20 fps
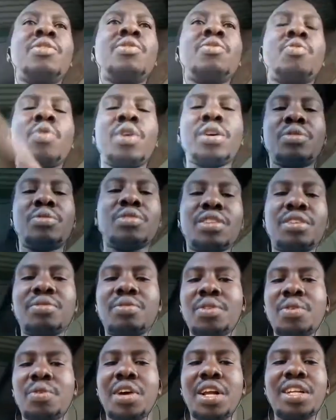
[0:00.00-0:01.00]
want to give
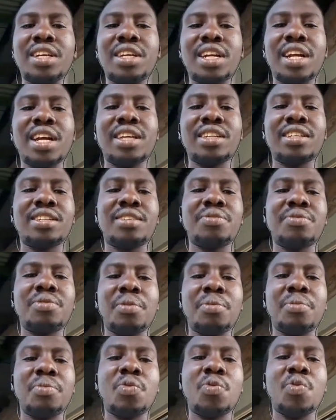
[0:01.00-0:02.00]
the world a rest
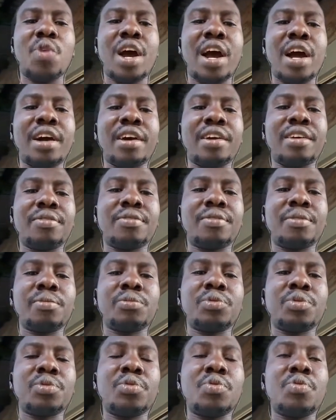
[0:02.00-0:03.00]
from work and from
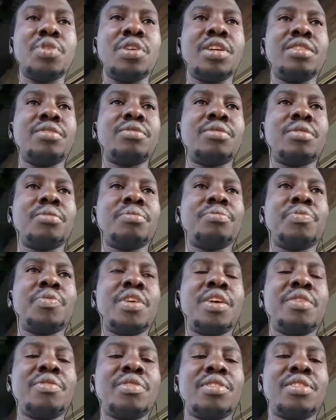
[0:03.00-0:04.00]
school and from
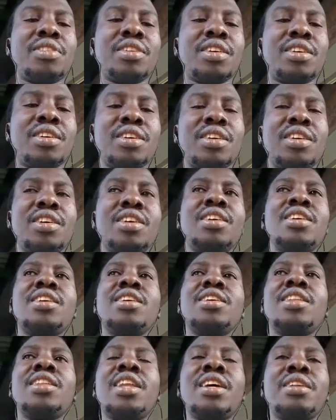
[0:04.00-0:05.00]
everything.
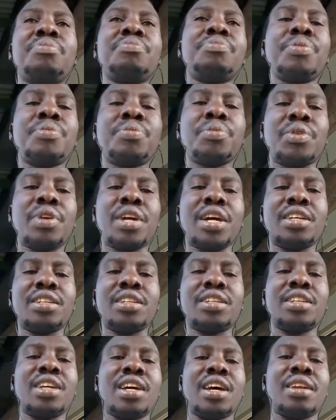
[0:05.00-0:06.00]
Let people
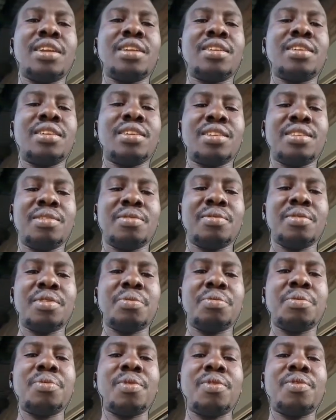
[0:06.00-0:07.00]
rest, and the
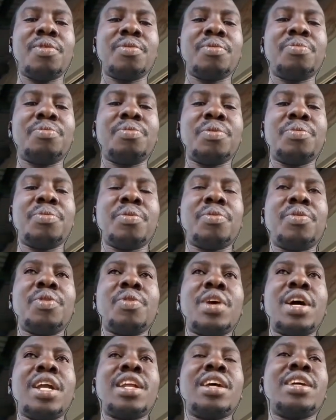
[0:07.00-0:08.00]
people of the
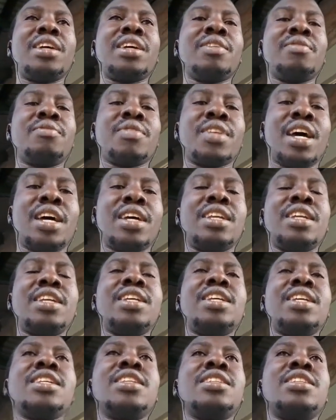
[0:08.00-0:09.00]
world are
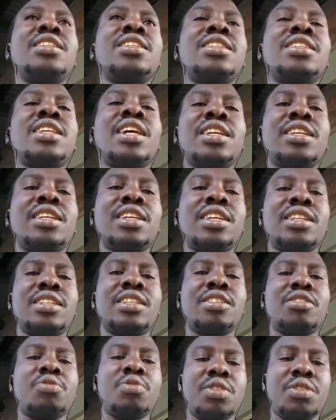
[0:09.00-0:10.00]
in such a
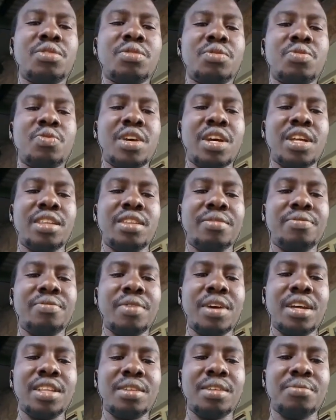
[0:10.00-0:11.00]
situation where they
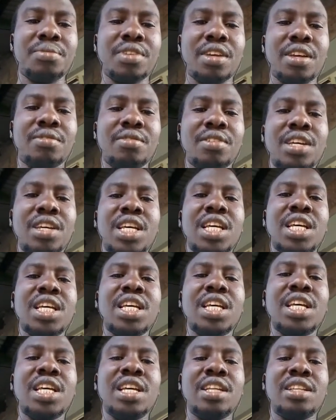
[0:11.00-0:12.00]
find themselves
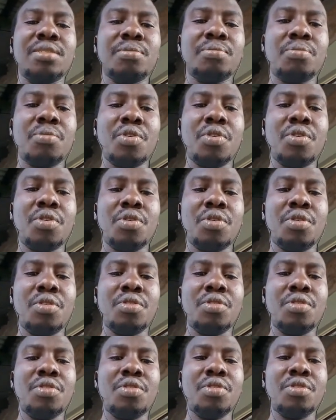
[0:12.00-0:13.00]
in more
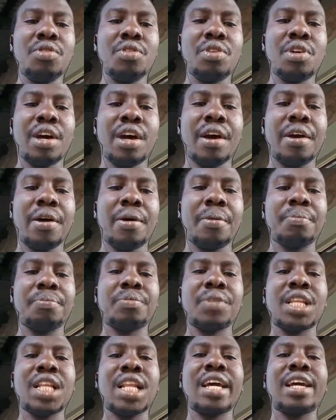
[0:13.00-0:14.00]

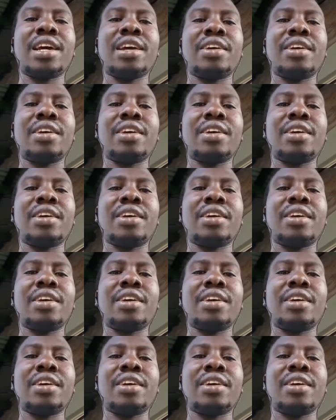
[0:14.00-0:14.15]
like a